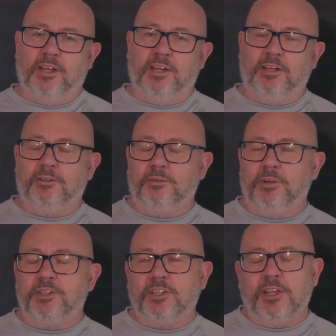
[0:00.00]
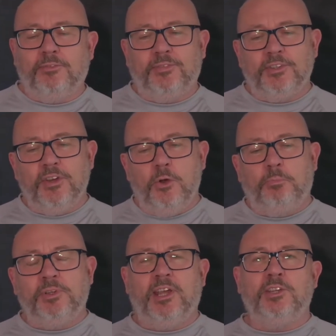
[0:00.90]
risk is if there's no
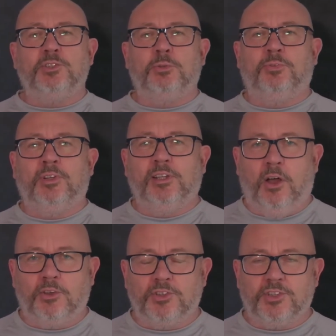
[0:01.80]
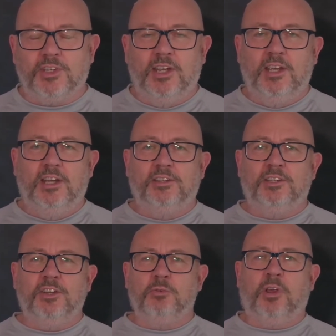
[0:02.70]
potential for loss, there's
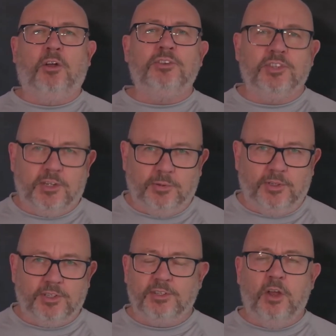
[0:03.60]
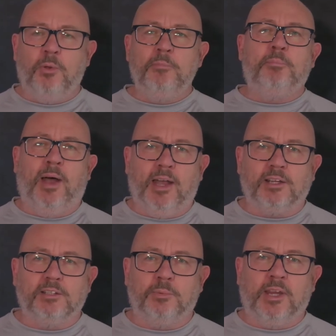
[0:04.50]
no consequence, there's no impact
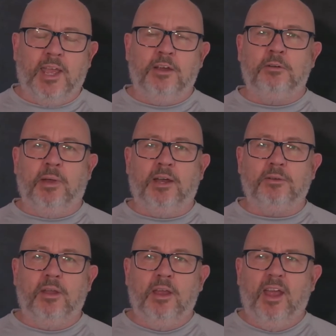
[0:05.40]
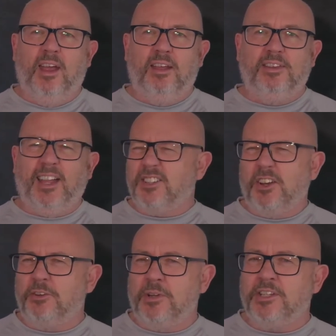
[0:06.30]
that we care about, that's not a
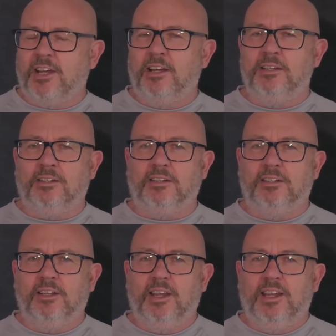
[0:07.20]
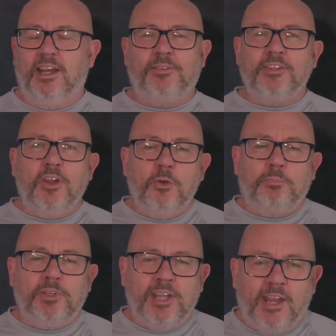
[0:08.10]
risk either. If there's no
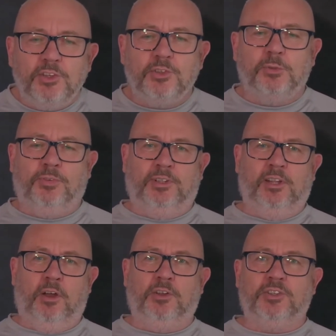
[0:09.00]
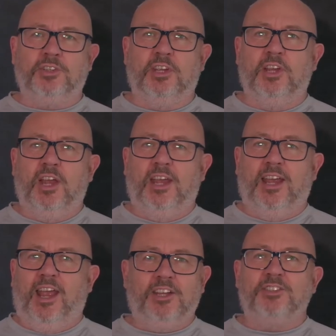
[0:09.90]
potential for loss,
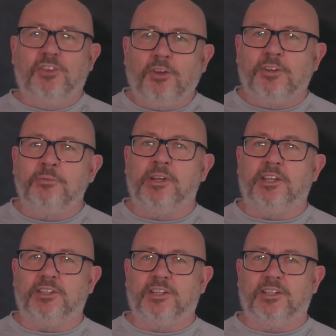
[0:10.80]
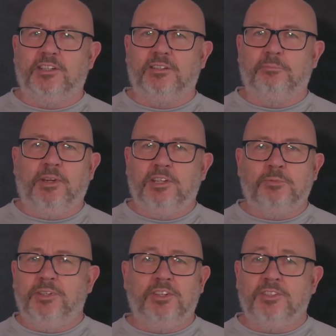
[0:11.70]
it's not a risk because we
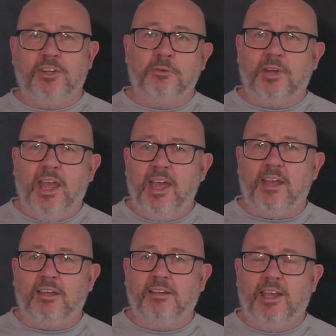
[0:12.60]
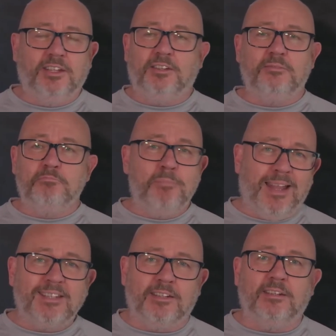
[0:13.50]
just don't care. It doesn't
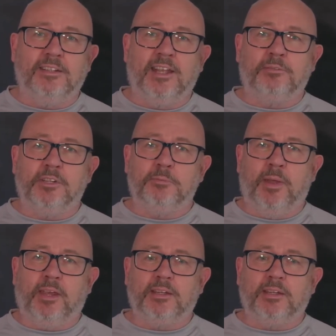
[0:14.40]
matter in that respect.